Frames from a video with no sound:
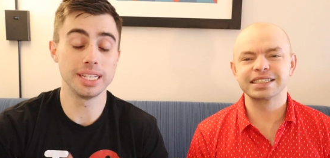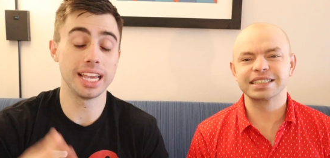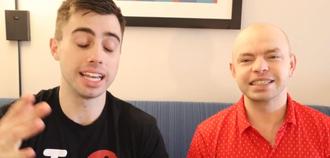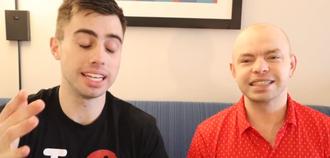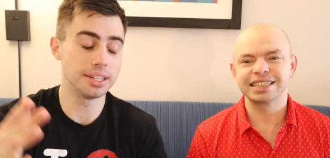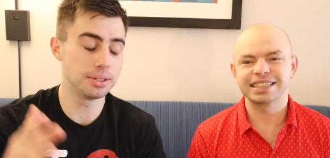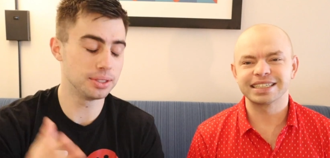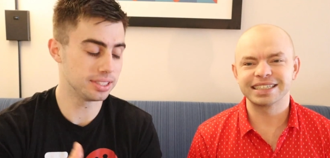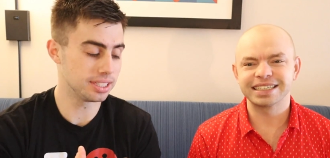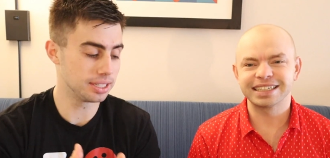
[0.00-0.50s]

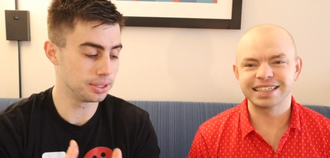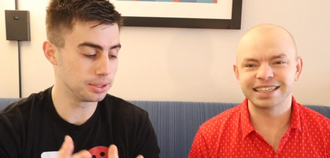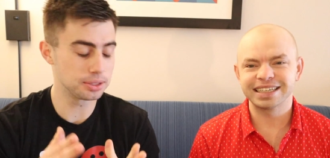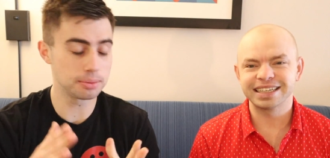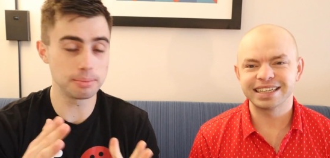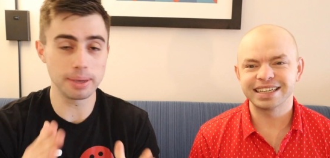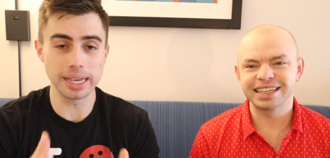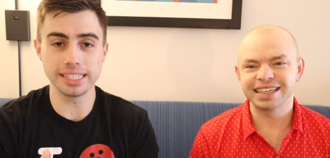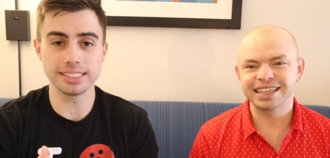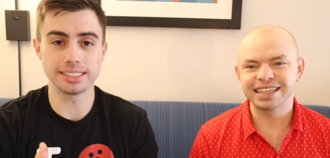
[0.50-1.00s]
Speaker 1: Yeah, it
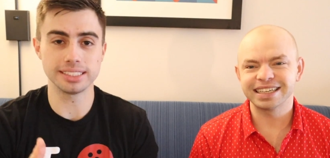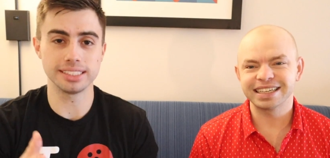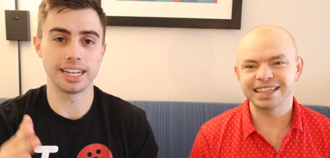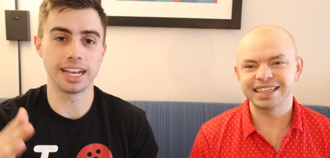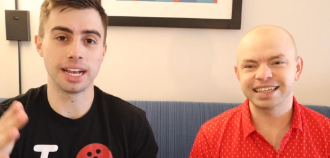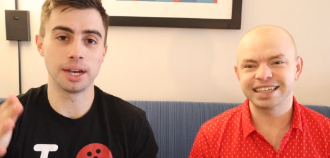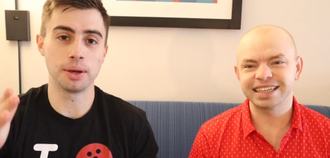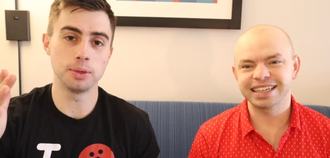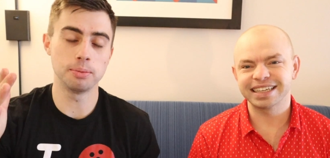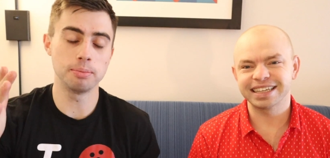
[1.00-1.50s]
was
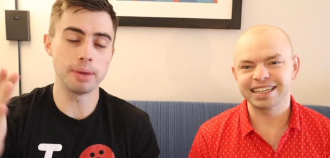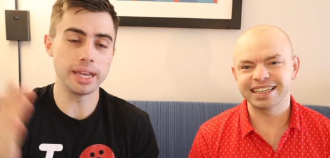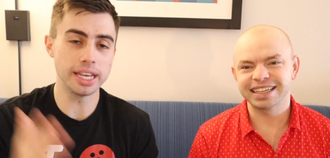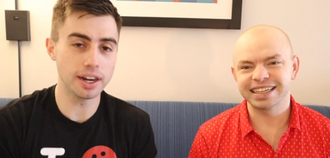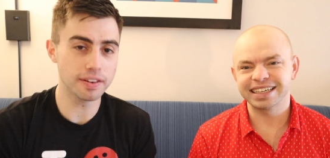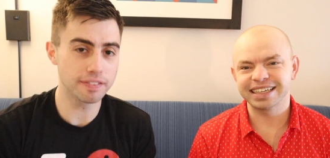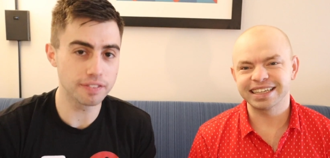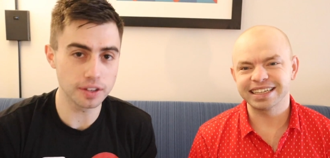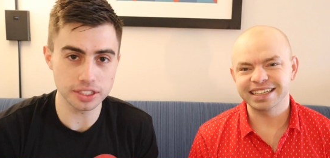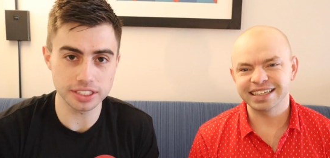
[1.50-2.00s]
amazing. We
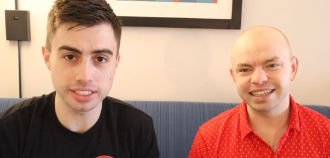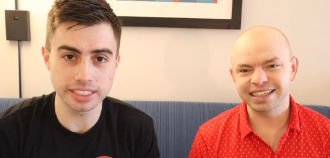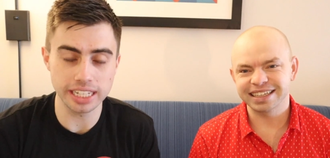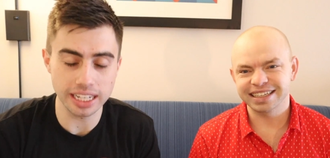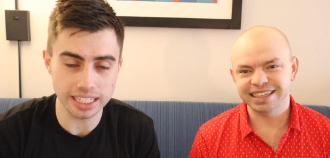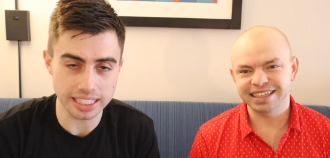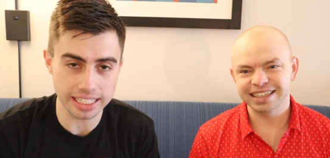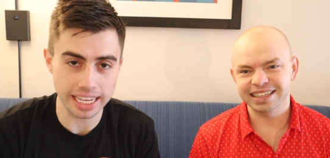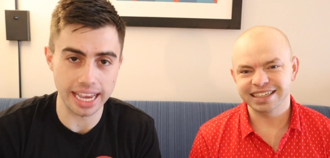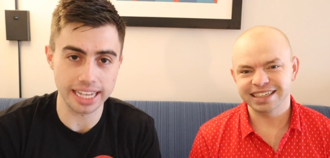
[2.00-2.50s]
made our first
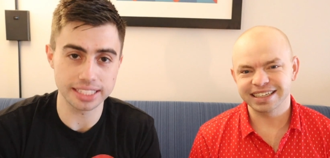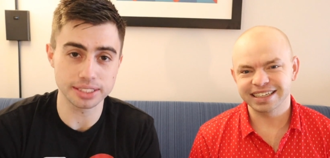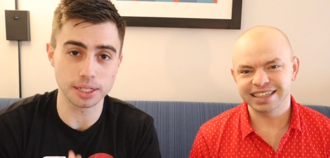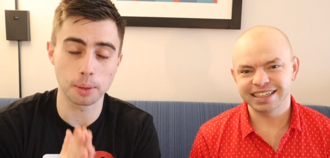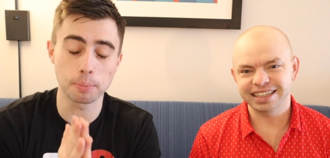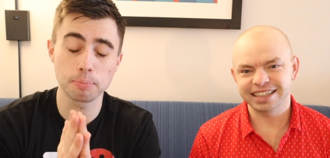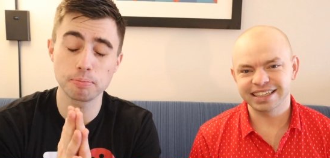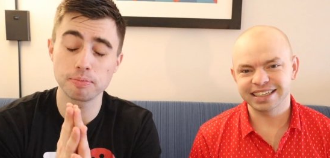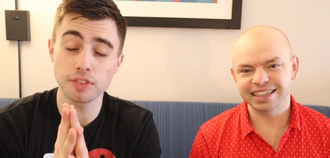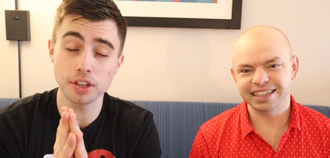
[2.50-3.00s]

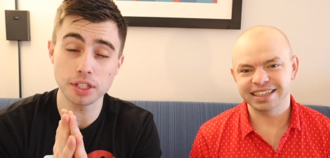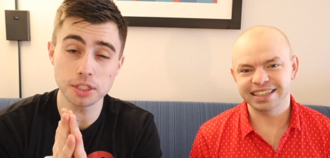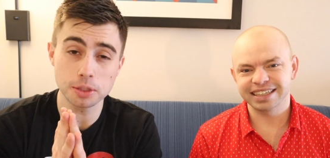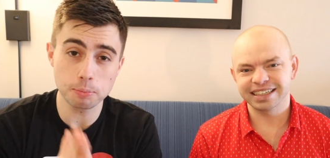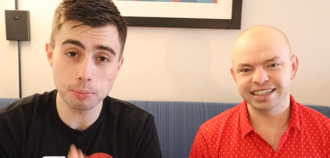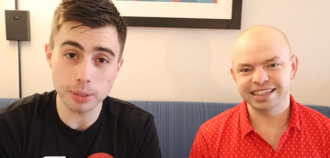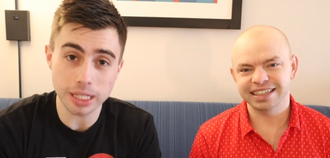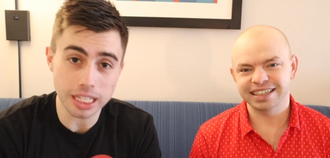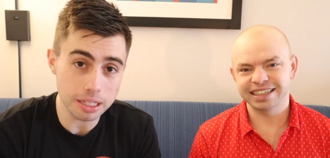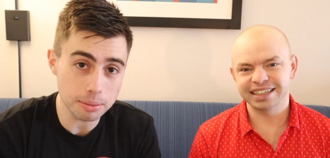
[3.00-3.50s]
telecast, our
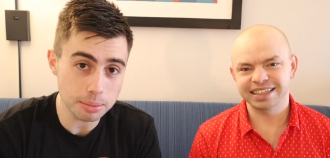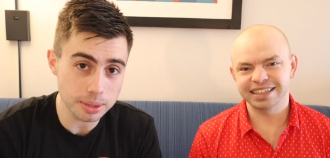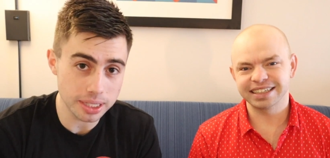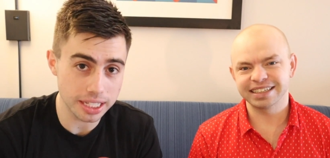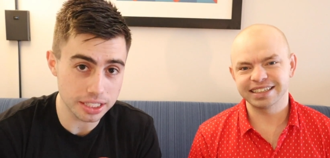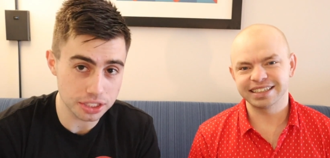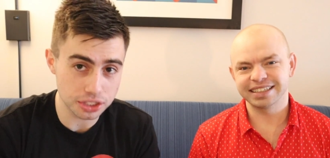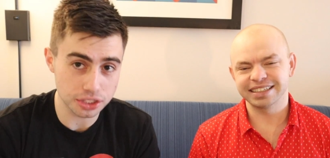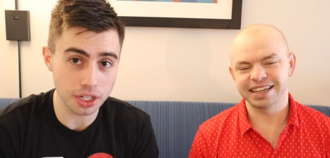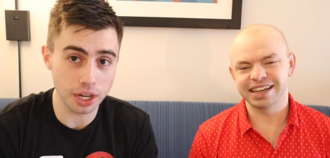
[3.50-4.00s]
first
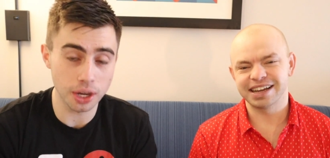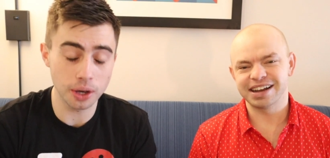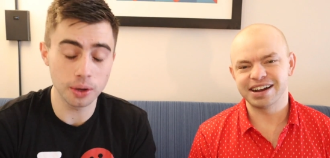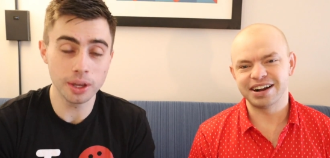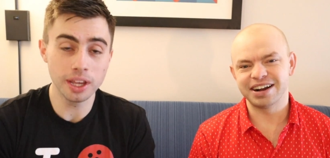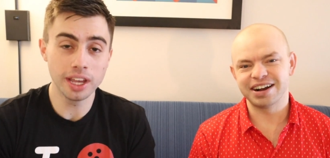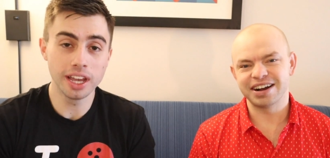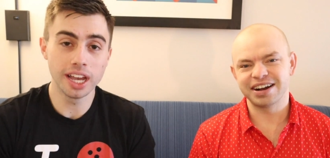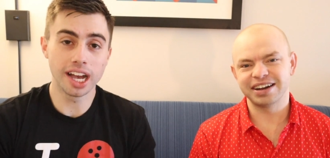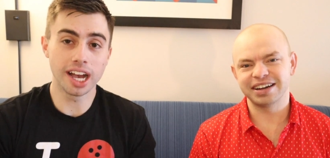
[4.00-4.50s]
PBA
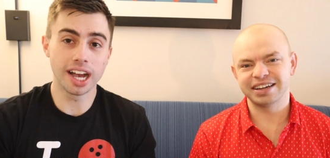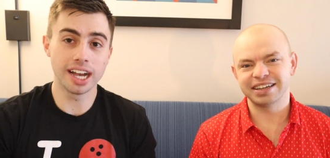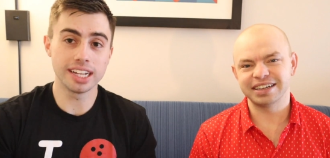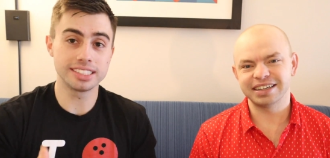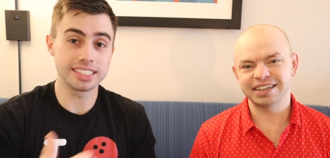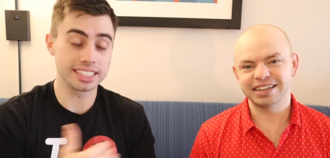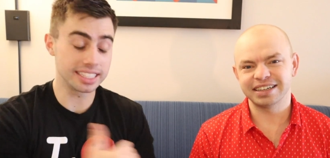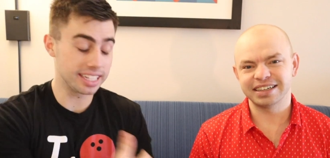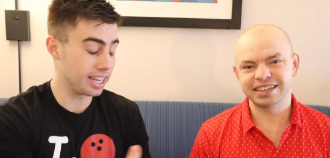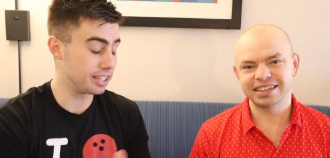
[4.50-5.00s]
show
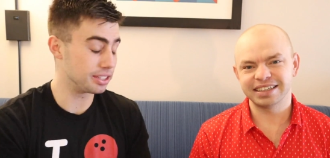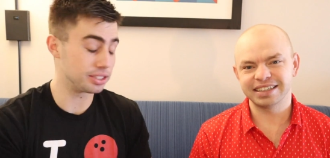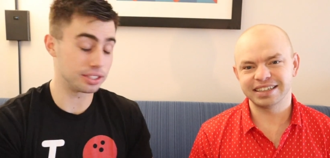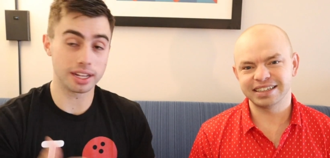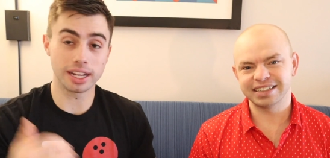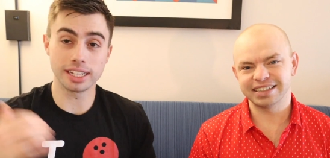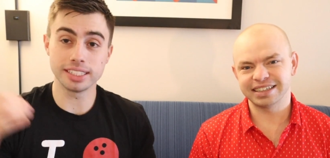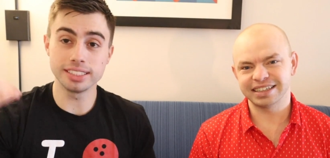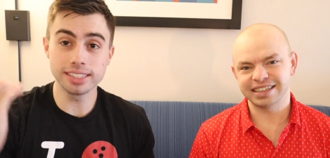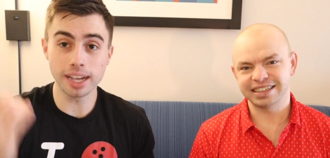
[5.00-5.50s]

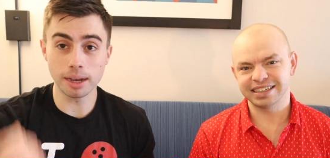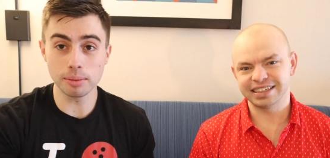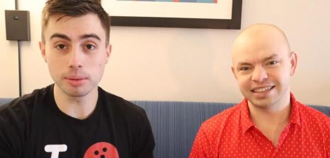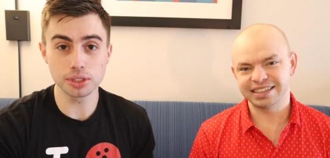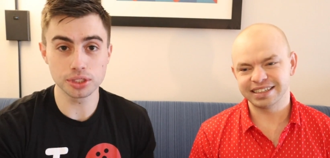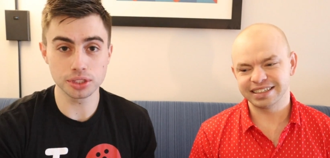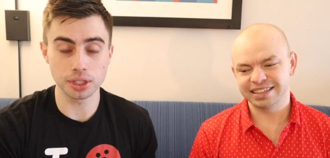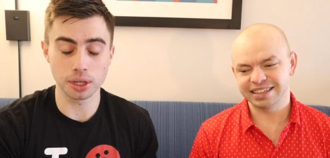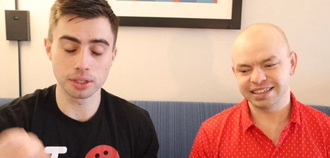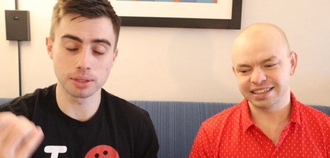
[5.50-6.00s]
together, a
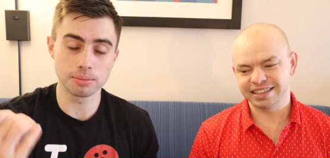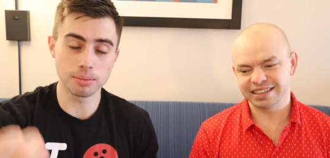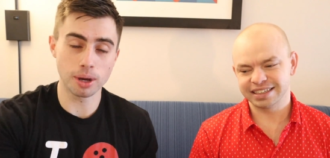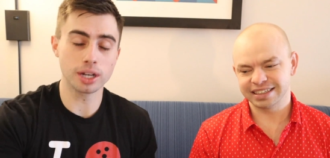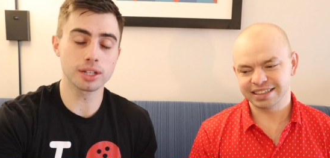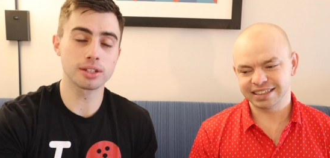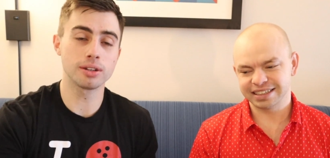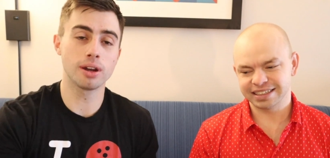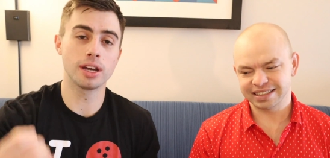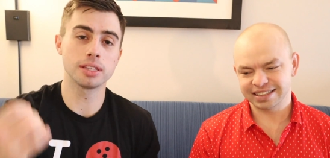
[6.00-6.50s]
doubles show, the
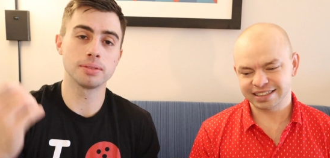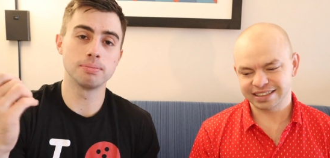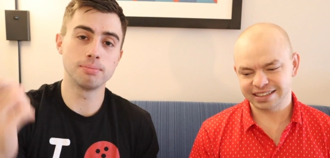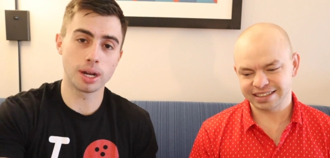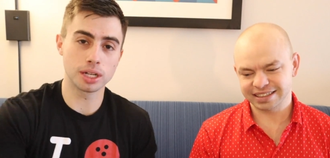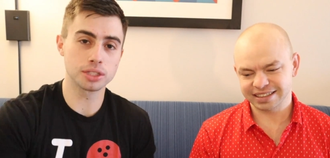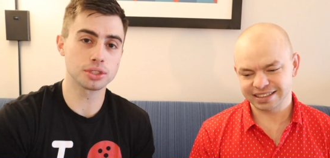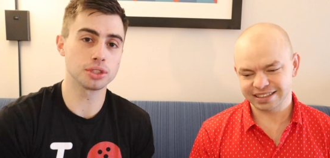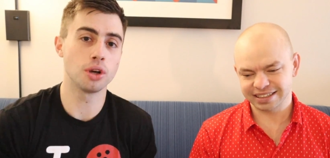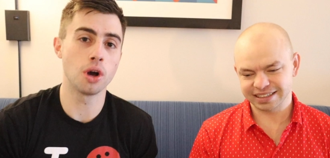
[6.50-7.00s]
Mark Roth
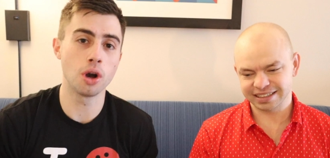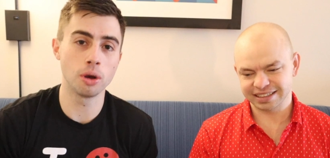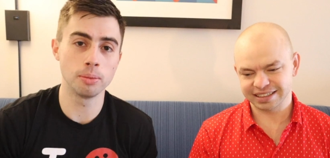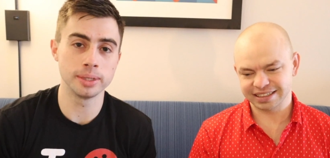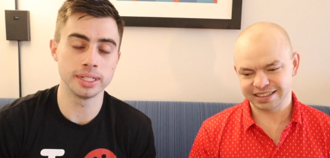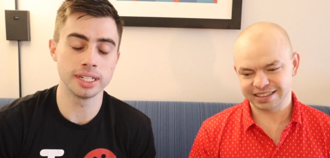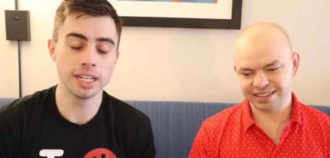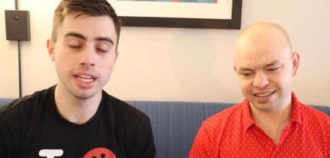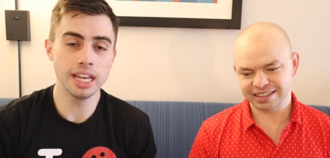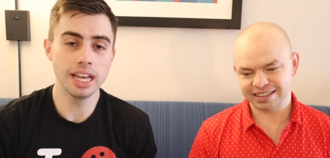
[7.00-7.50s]
Marshall
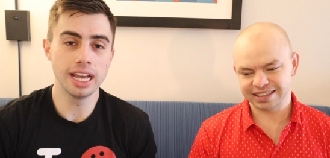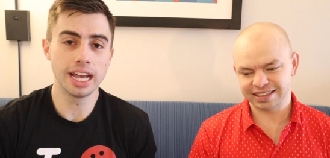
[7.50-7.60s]
Holman